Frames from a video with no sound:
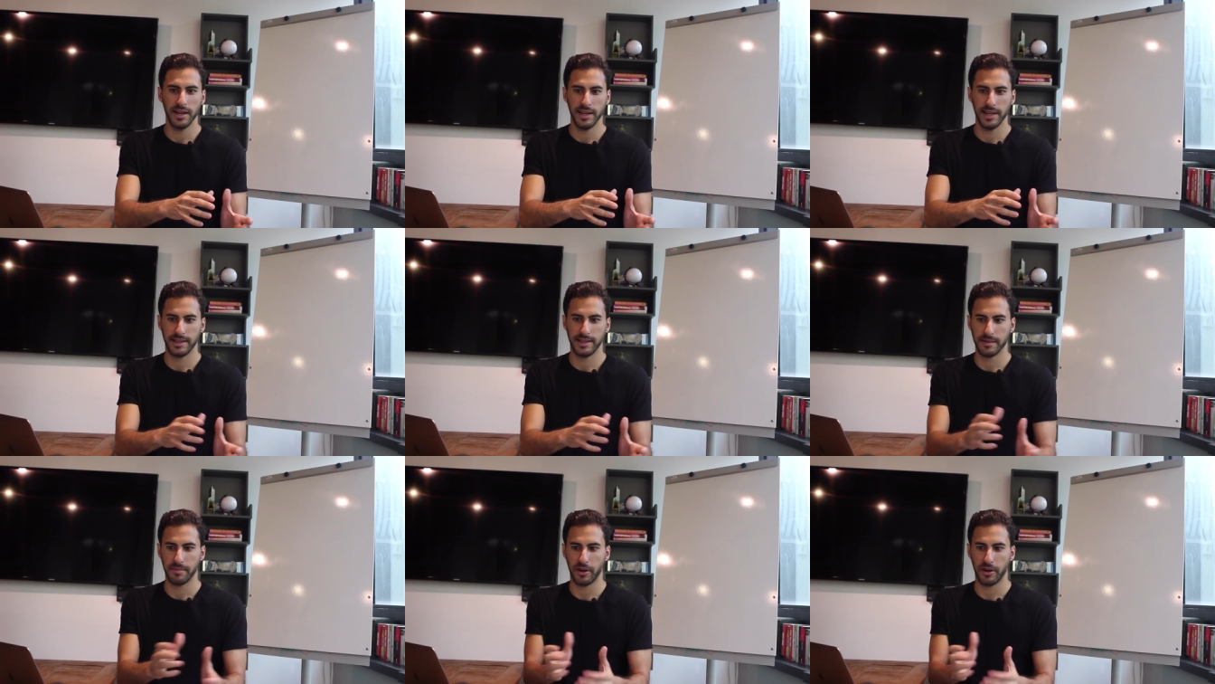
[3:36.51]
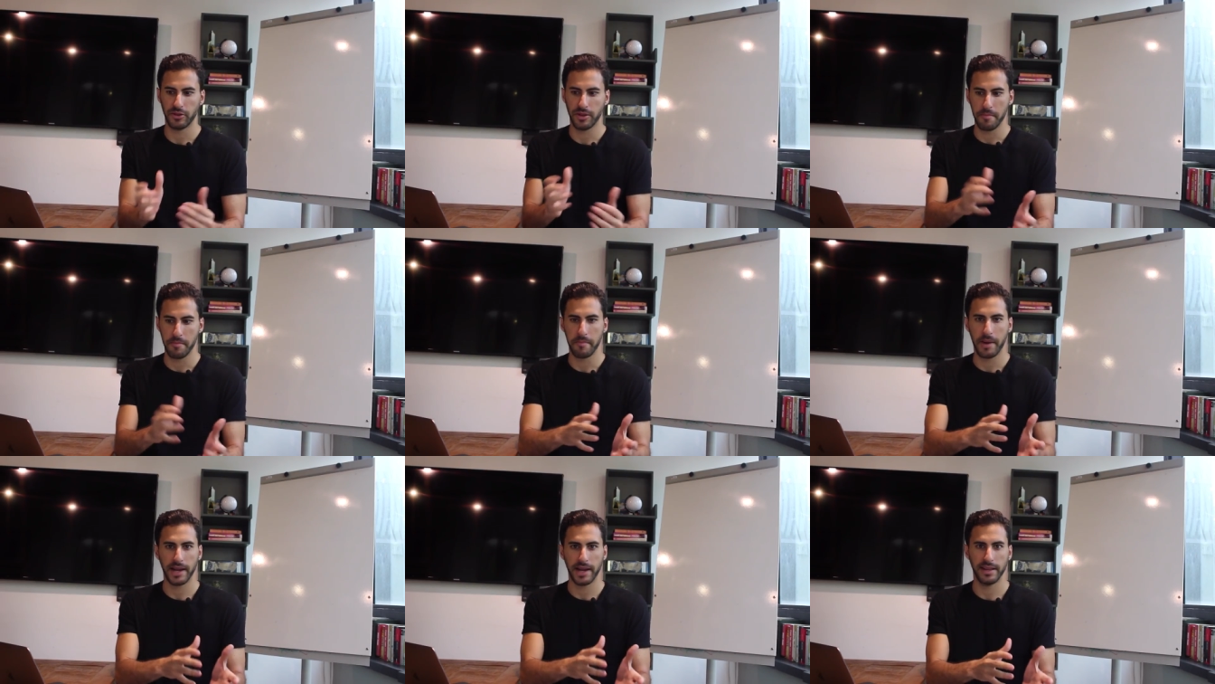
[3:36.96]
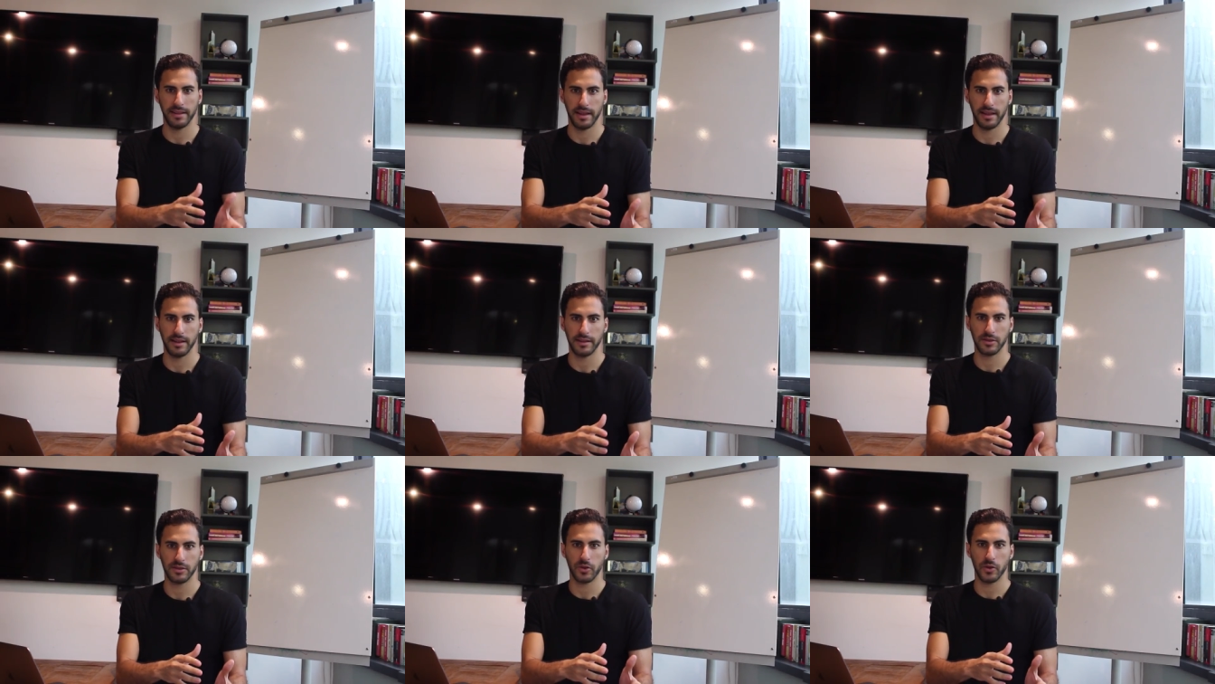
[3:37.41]
it's about the money
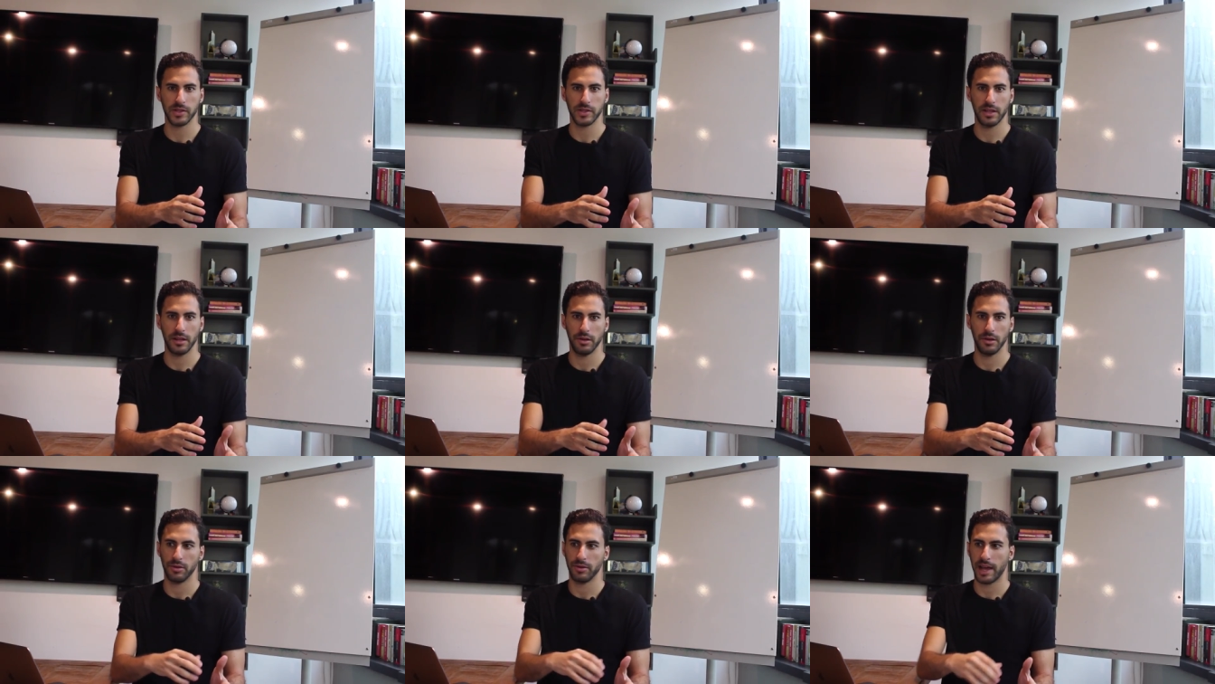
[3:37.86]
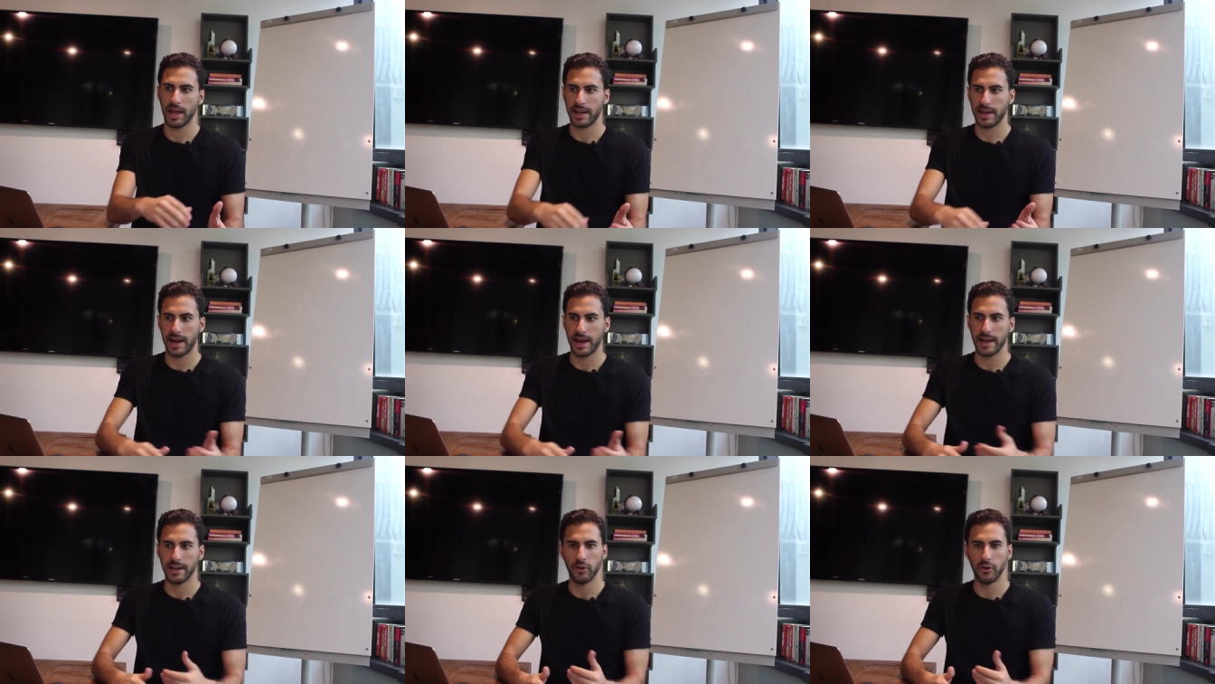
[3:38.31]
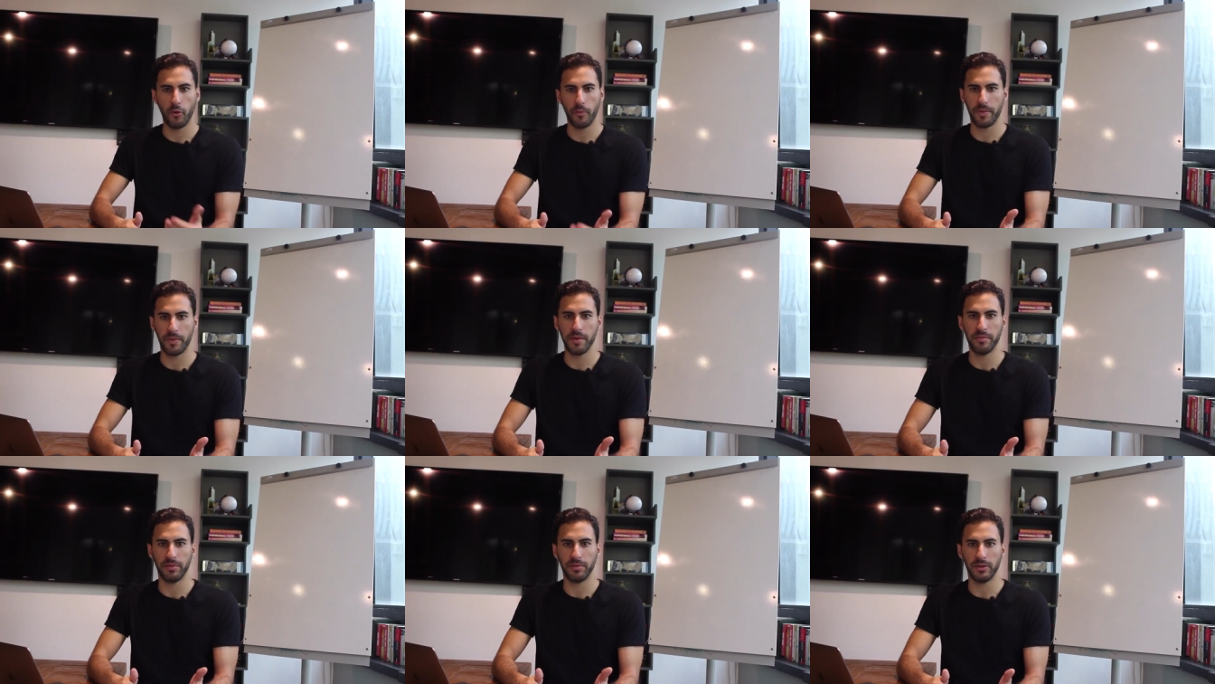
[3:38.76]
that it's costing you. Like I know
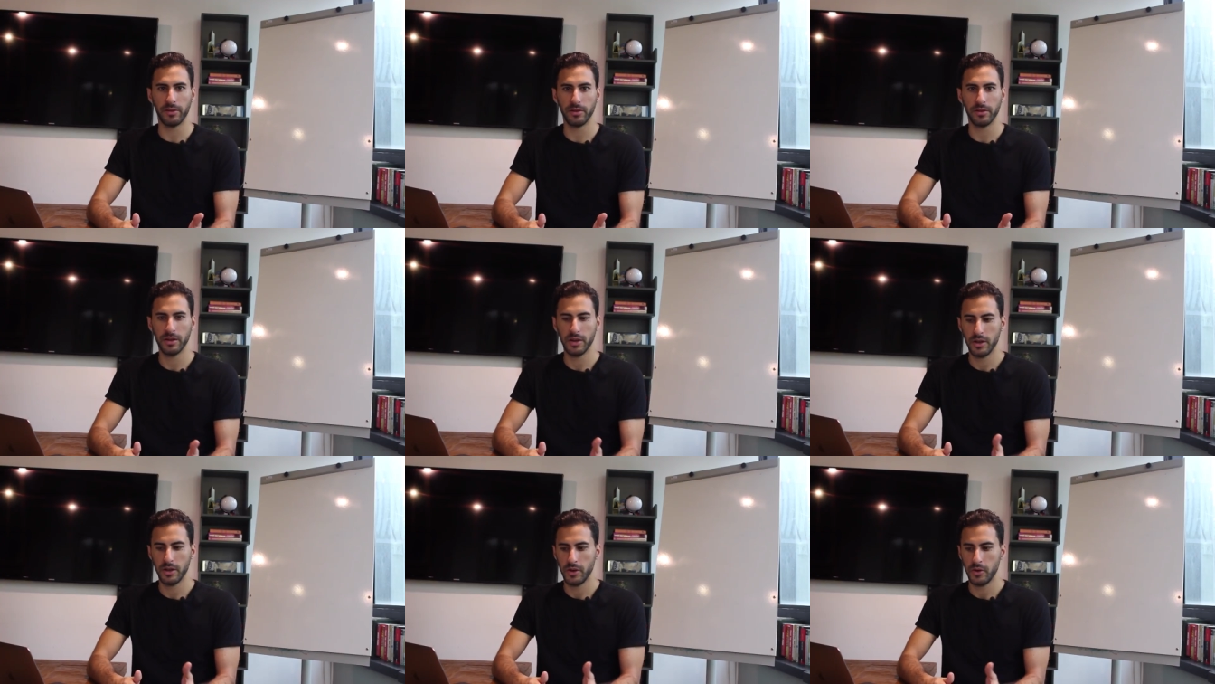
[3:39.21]
people